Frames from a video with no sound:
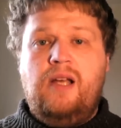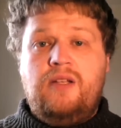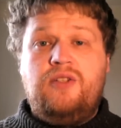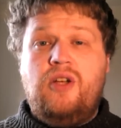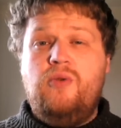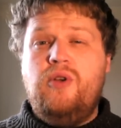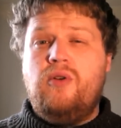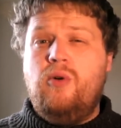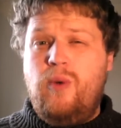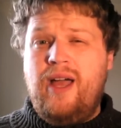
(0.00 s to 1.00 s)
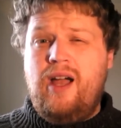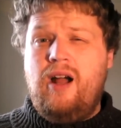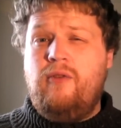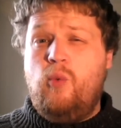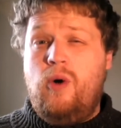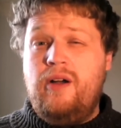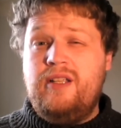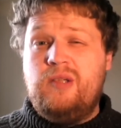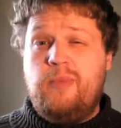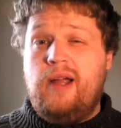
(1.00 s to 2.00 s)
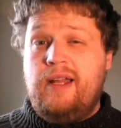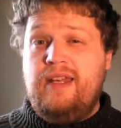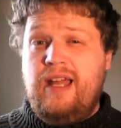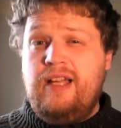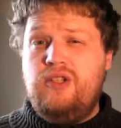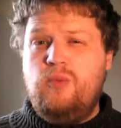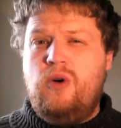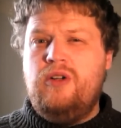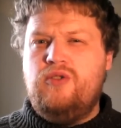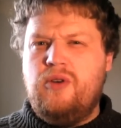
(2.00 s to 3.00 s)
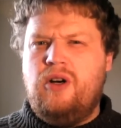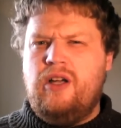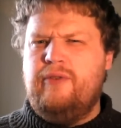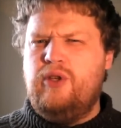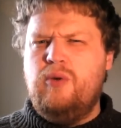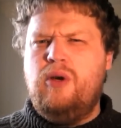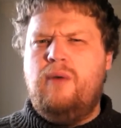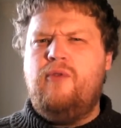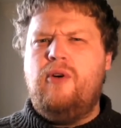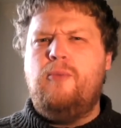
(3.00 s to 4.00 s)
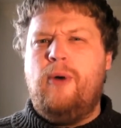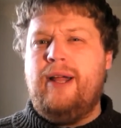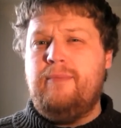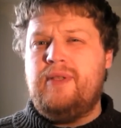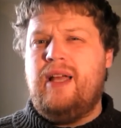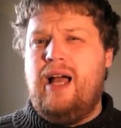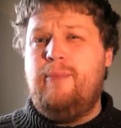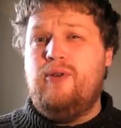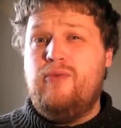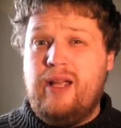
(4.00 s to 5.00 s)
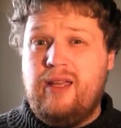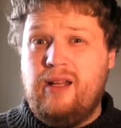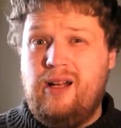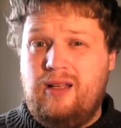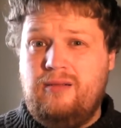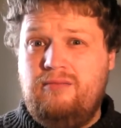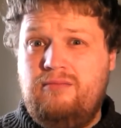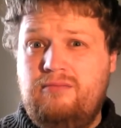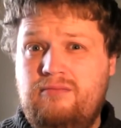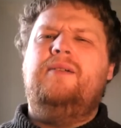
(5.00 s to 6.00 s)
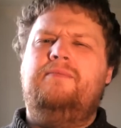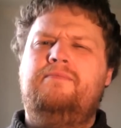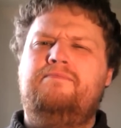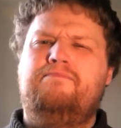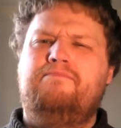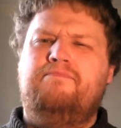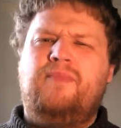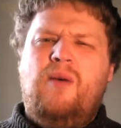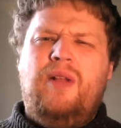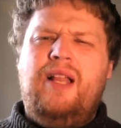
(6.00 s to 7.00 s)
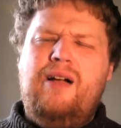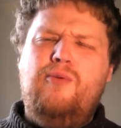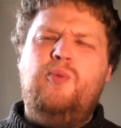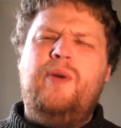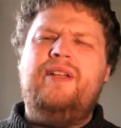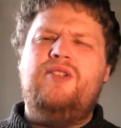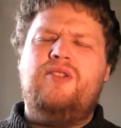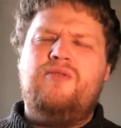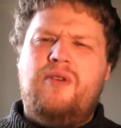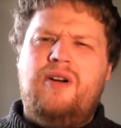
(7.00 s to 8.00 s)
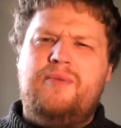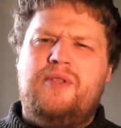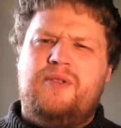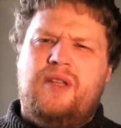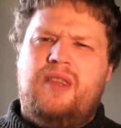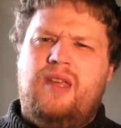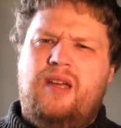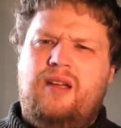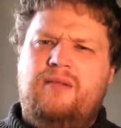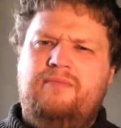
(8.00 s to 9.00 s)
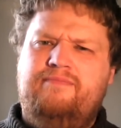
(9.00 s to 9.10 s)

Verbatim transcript: So you're aware of a widespread nationwide drive to cover up rapes that happen regularly? Hmm, well, how would we describe such a thing?